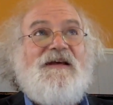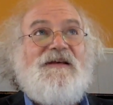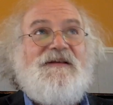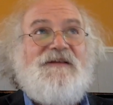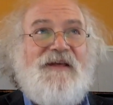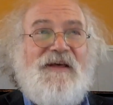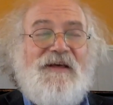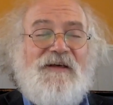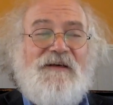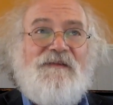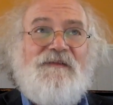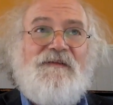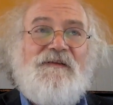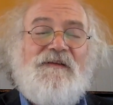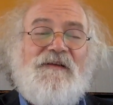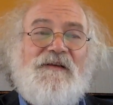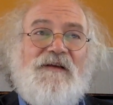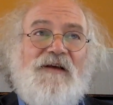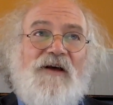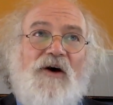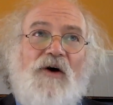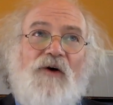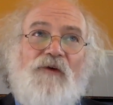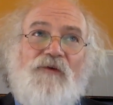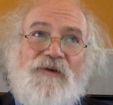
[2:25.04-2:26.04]
Dale,
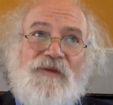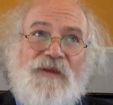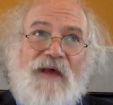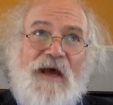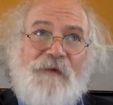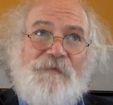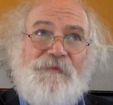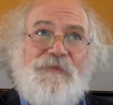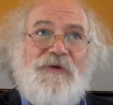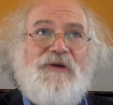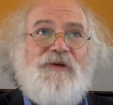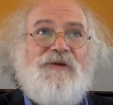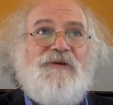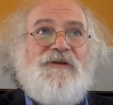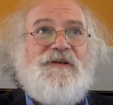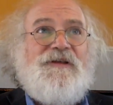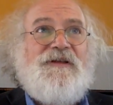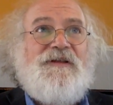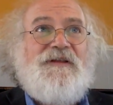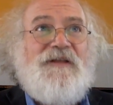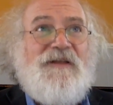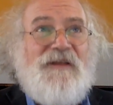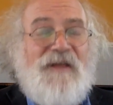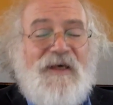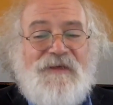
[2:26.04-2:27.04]
over that
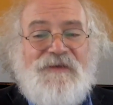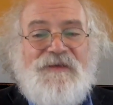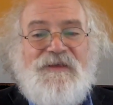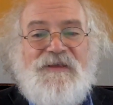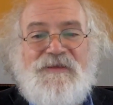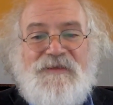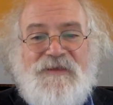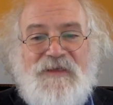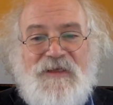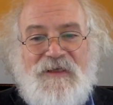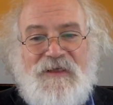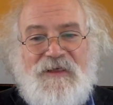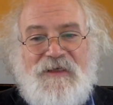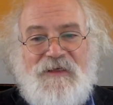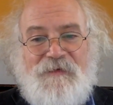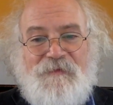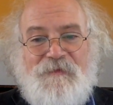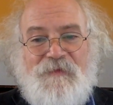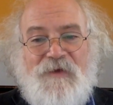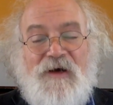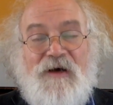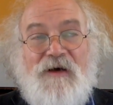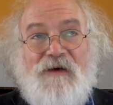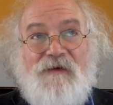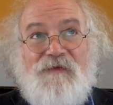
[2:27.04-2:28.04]
period, led the
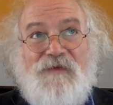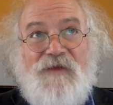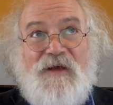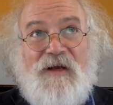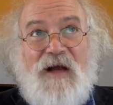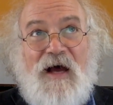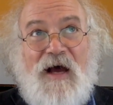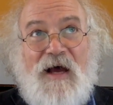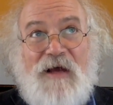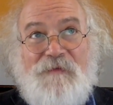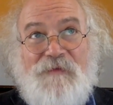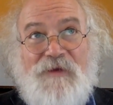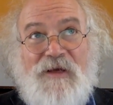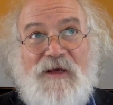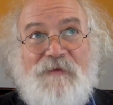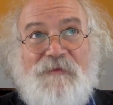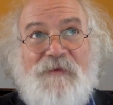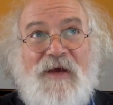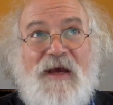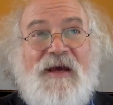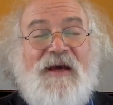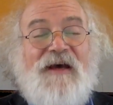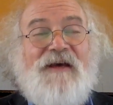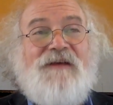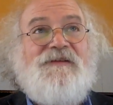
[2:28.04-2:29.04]
team that IBM
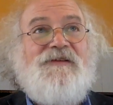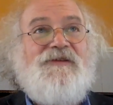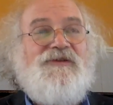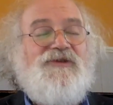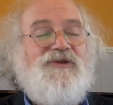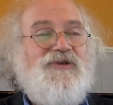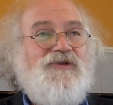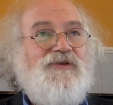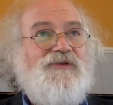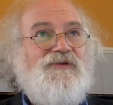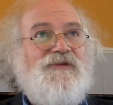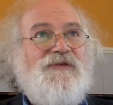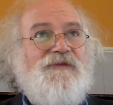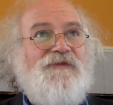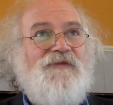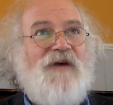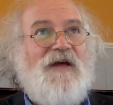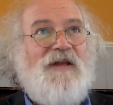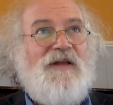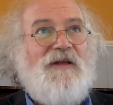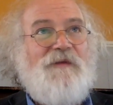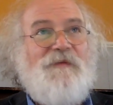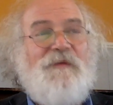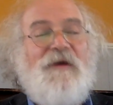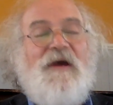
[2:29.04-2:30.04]
had to
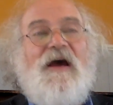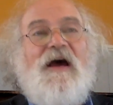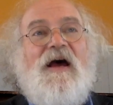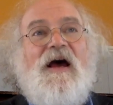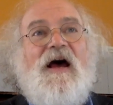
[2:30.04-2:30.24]
develop